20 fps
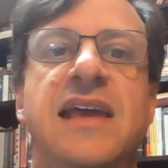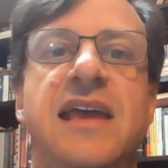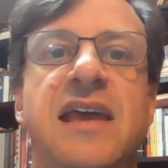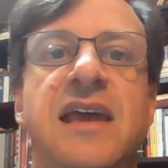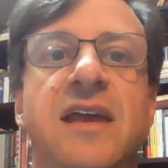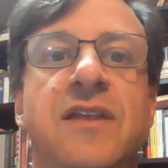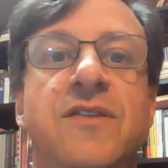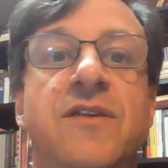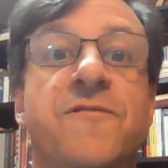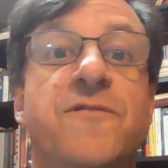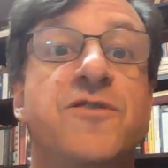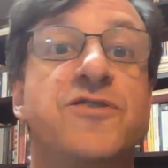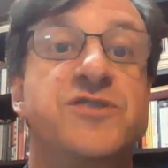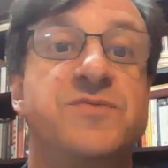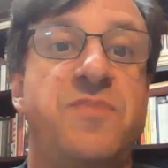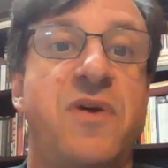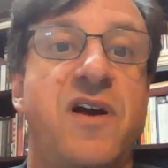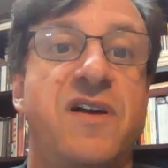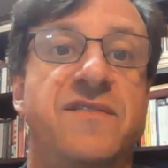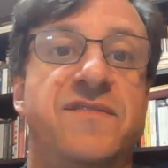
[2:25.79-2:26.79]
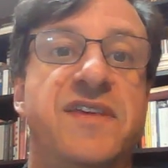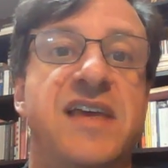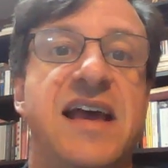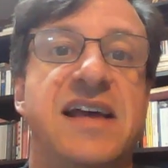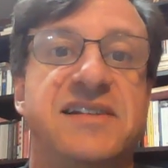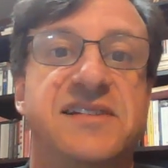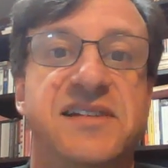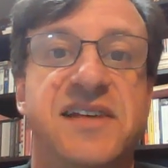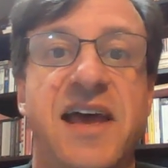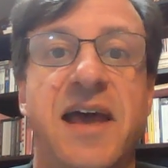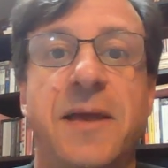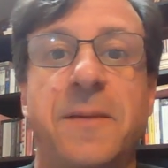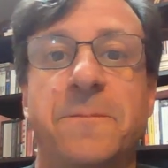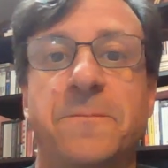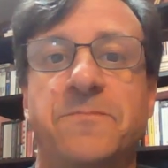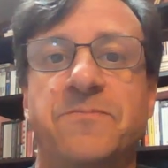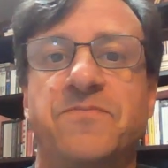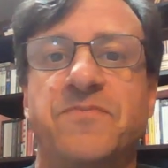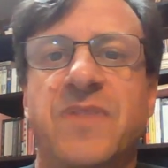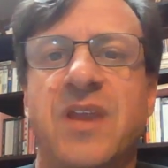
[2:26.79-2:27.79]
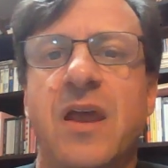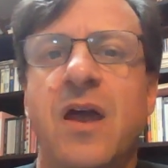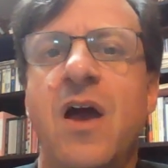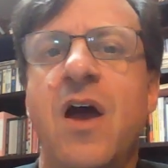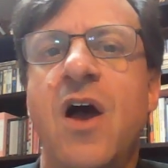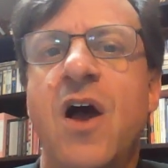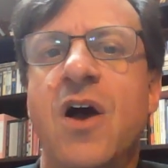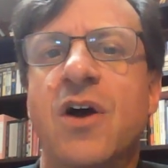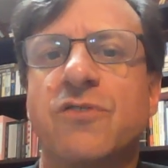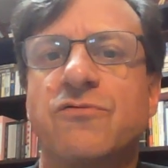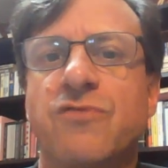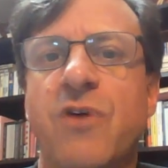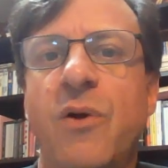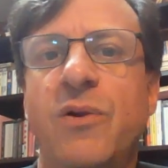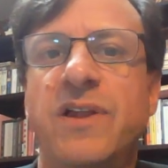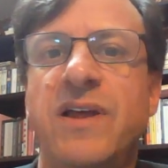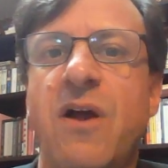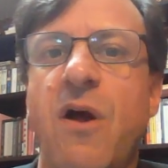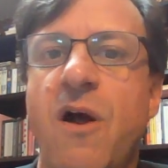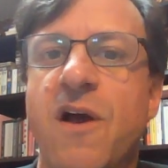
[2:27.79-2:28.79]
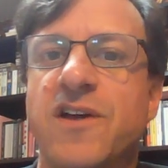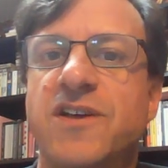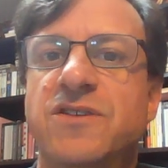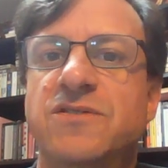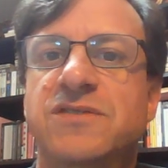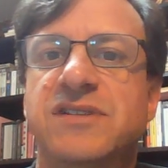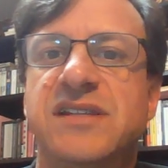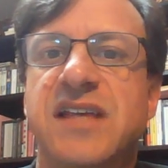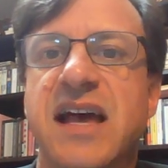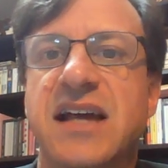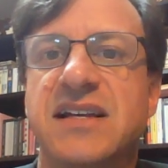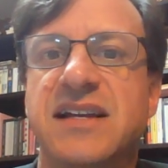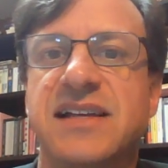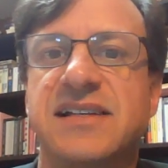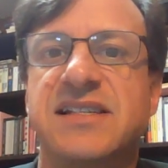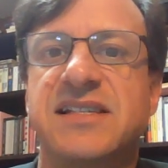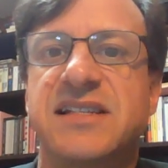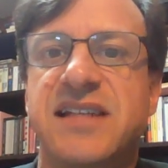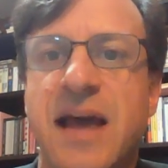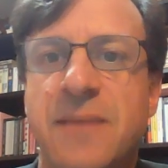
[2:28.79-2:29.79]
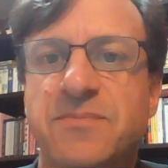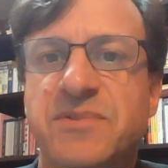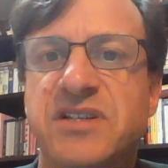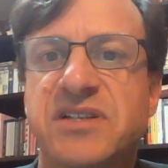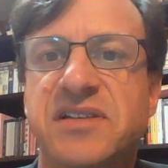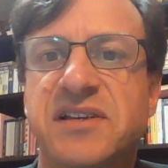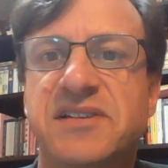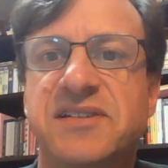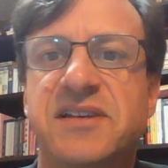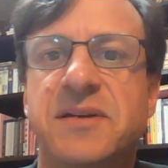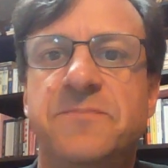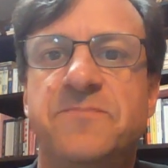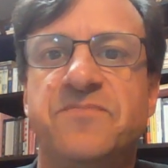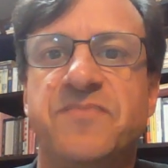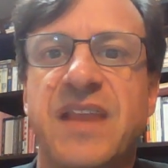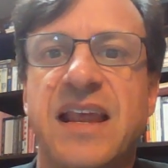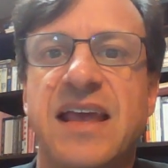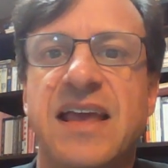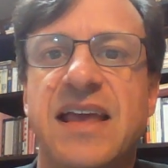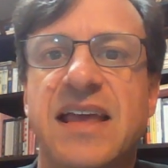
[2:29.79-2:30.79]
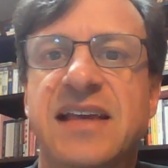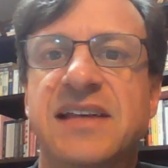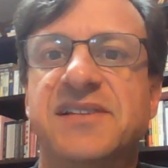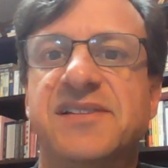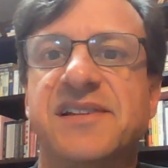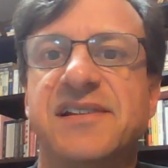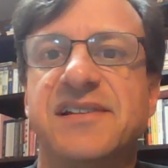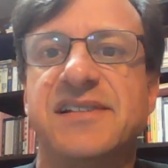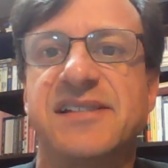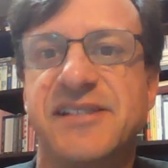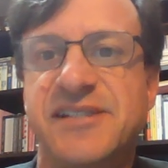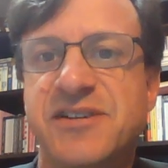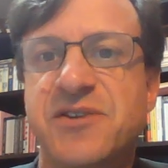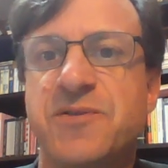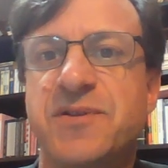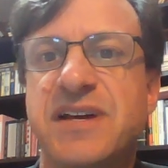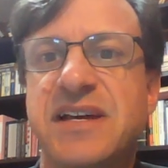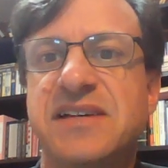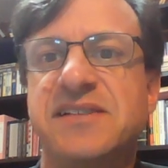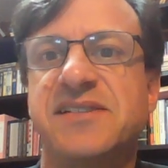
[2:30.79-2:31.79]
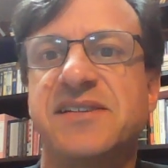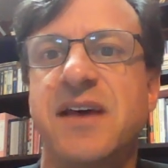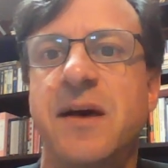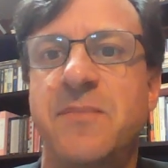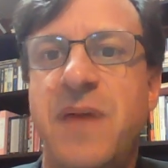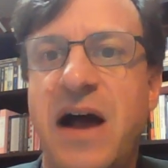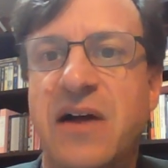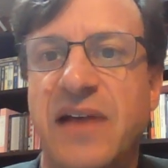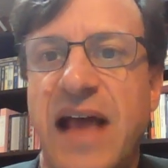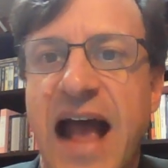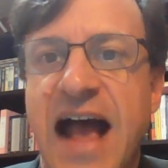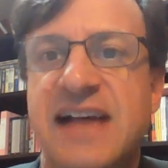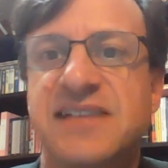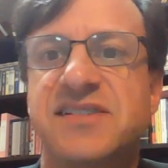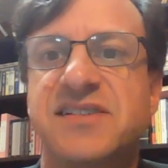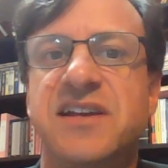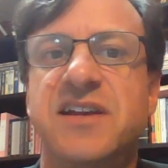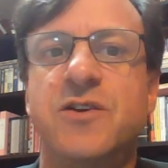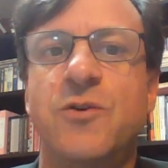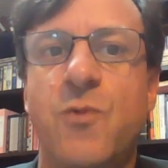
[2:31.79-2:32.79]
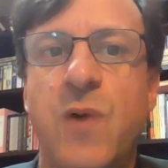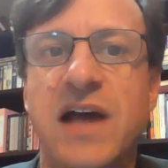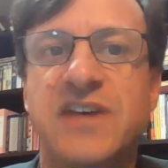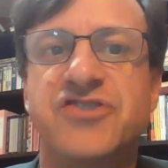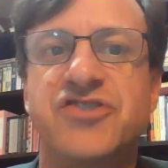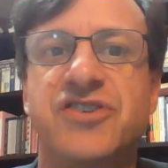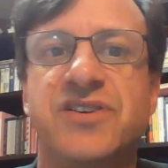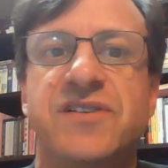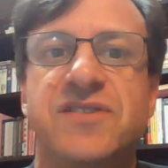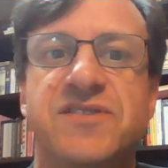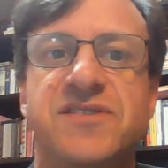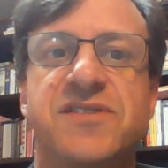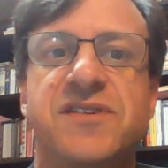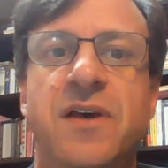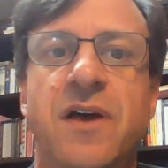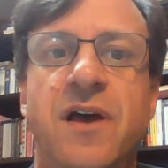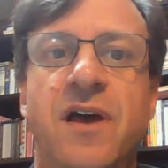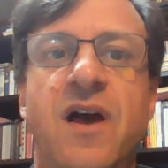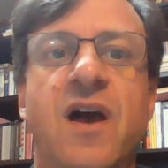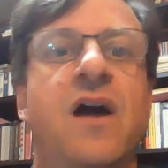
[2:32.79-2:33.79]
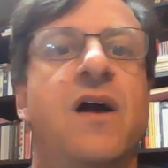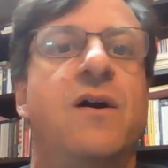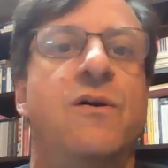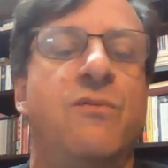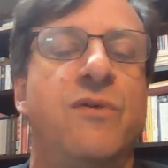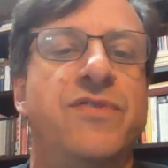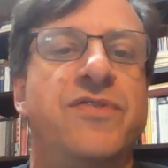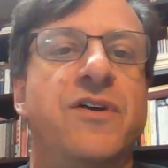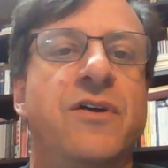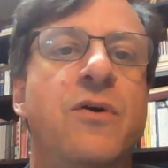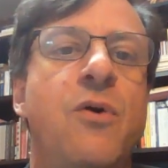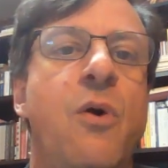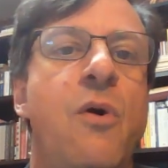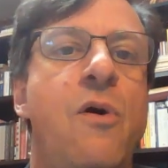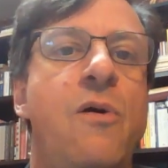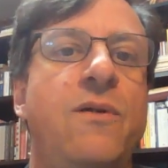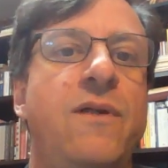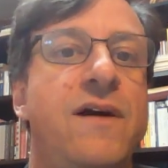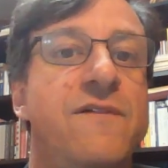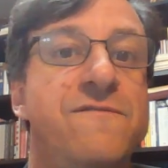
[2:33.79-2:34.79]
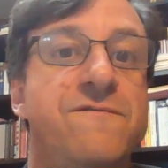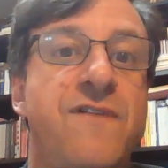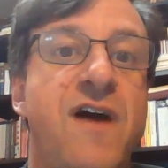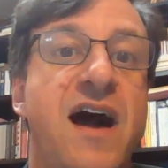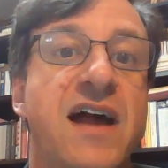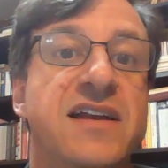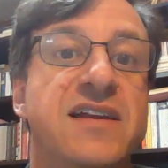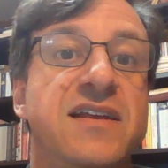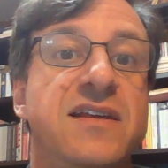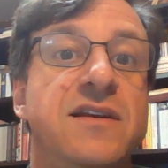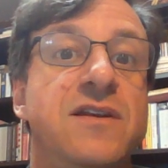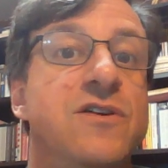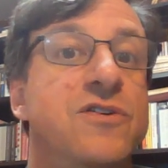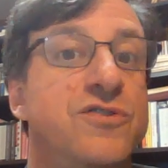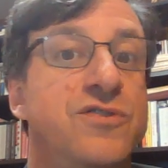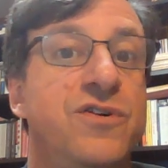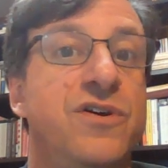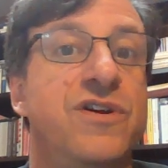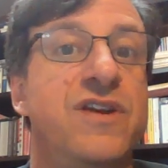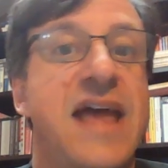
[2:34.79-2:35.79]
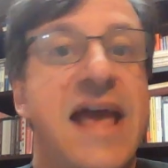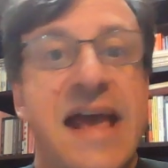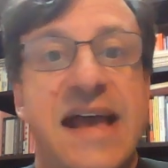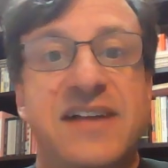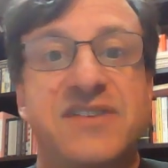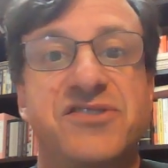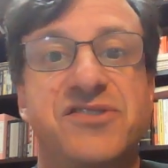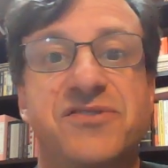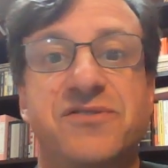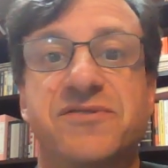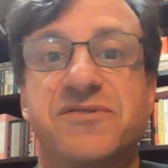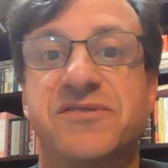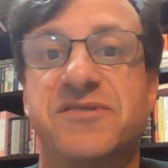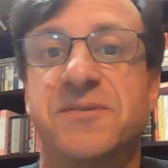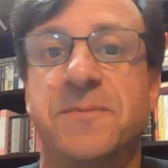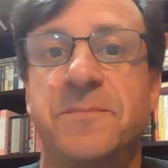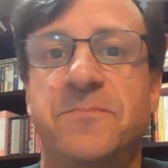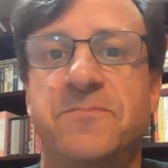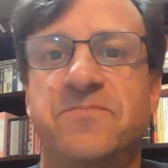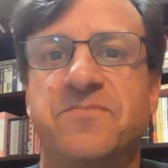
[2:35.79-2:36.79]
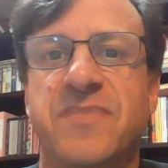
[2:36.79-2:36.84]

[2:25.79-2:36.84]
In the first part of the essay, Crowley argues that skepticism is serious about asking questions with the goal of finding good answers.